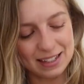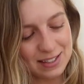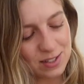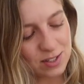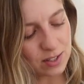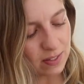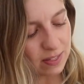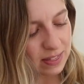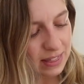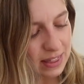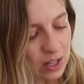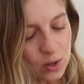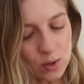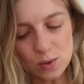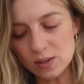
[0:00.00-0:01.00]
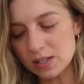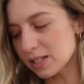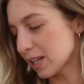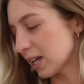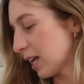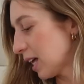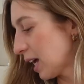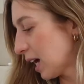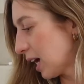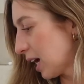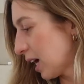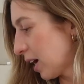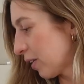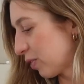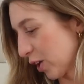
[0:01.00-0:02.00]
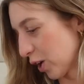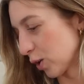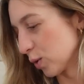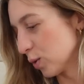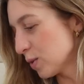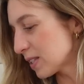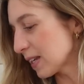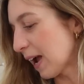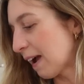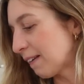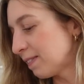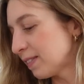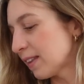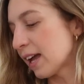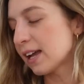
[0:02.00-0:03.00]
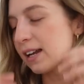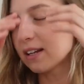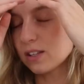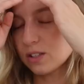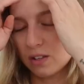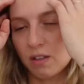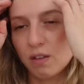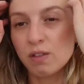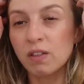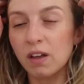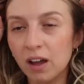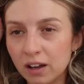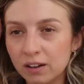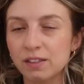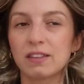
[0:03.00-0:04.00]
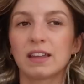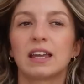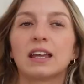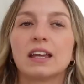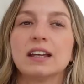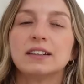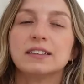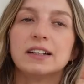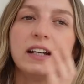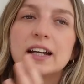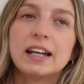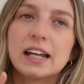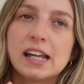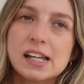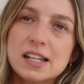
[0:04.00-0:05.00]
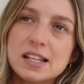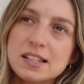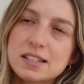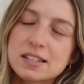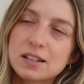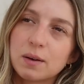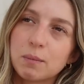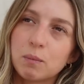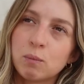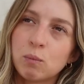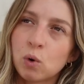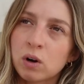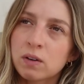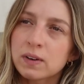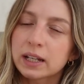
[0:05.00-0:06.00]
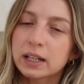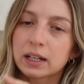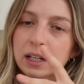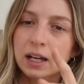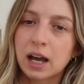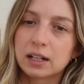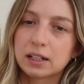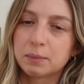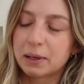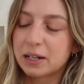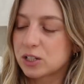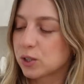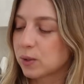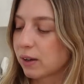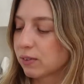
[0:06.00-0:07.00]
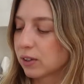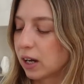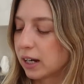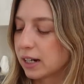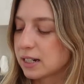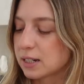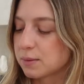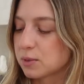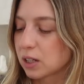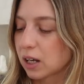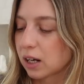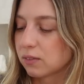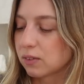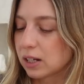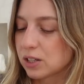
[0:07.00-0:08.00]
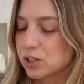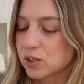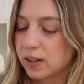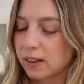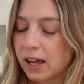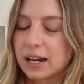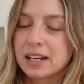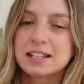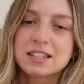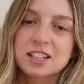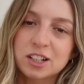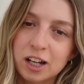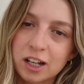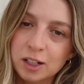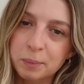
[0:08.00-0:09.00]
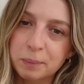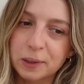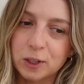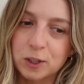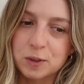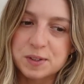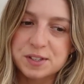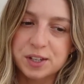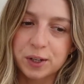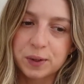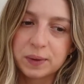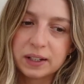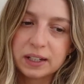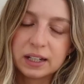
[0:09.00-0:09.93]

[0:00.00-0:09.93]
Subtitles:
So those are those. And then, so the third thing is more of like a colour, but I do have an item to kind of illustrate that, and it's the colour blue. So